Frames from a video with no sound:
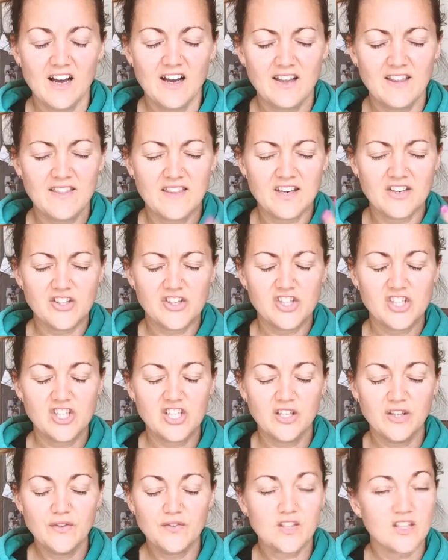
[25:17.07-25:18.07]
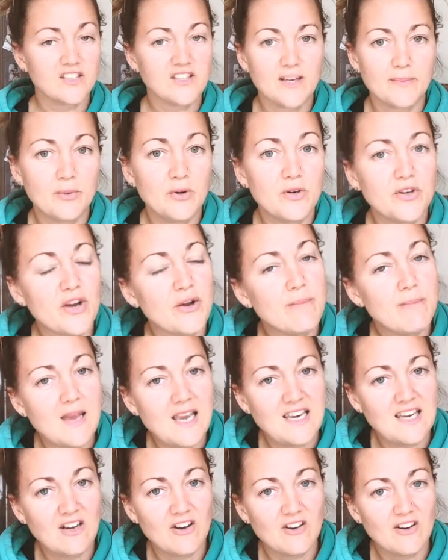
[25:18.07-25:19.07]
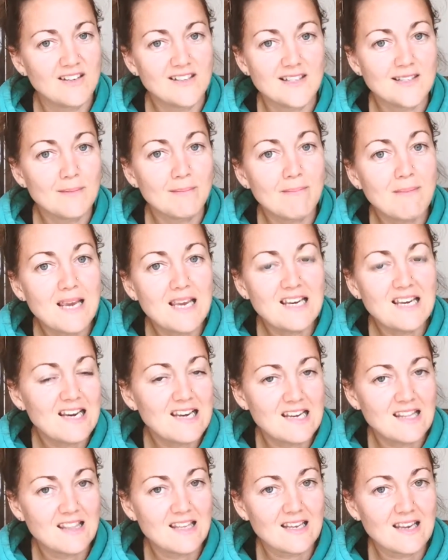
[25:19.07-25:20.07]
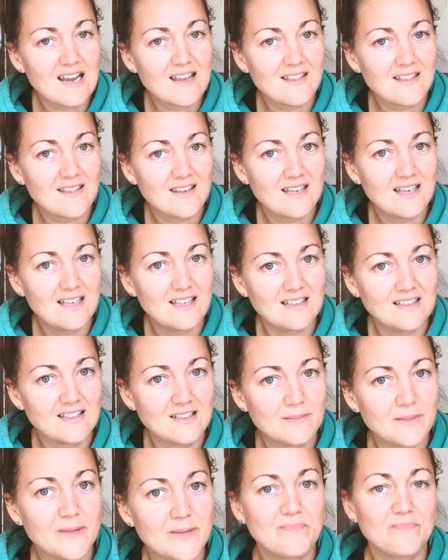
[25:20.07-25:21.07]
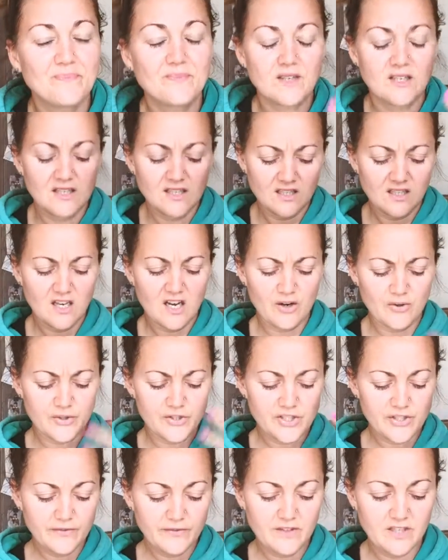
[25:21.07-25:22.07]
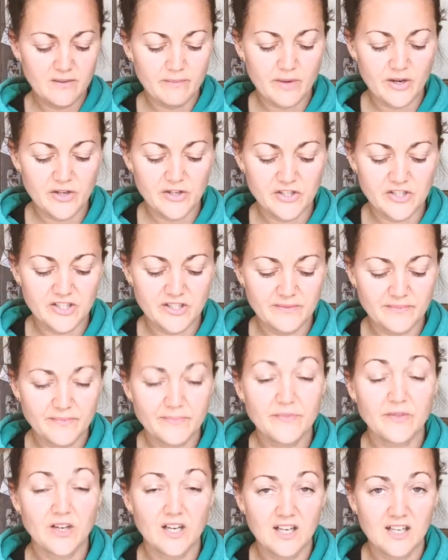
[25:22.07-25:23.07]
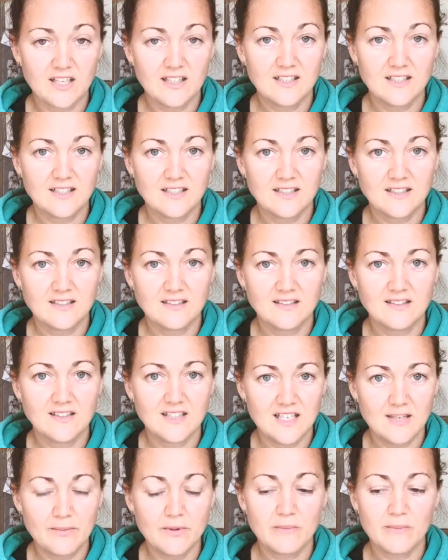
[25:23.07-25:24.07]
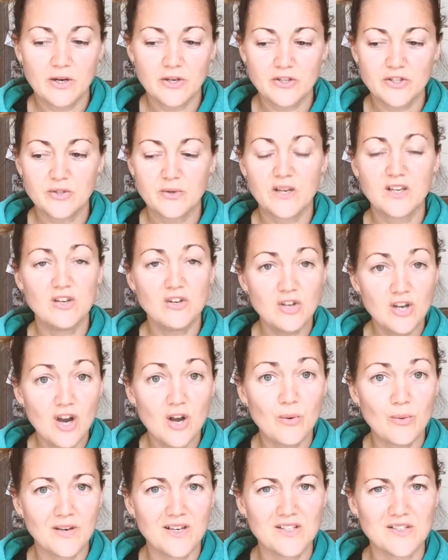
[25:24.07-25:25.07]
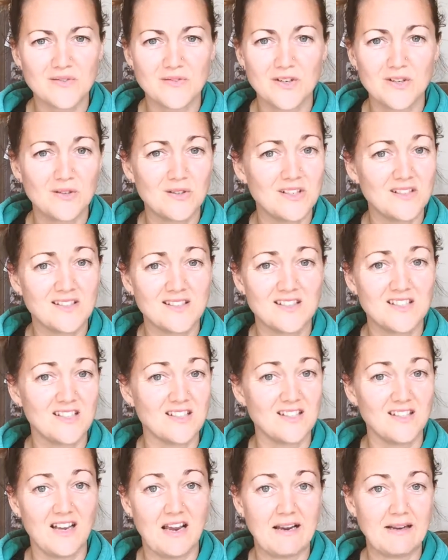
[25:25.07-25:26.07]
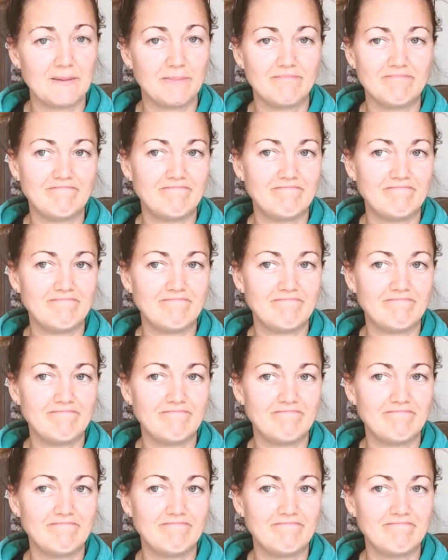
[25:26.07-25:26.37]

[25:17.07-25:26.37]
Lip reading: And then shift, because I put no meaning on it. It doesn't mean anything other than healing to me. I'll shift the emotion, right? Deep emotion. And you know when it's real because it's just like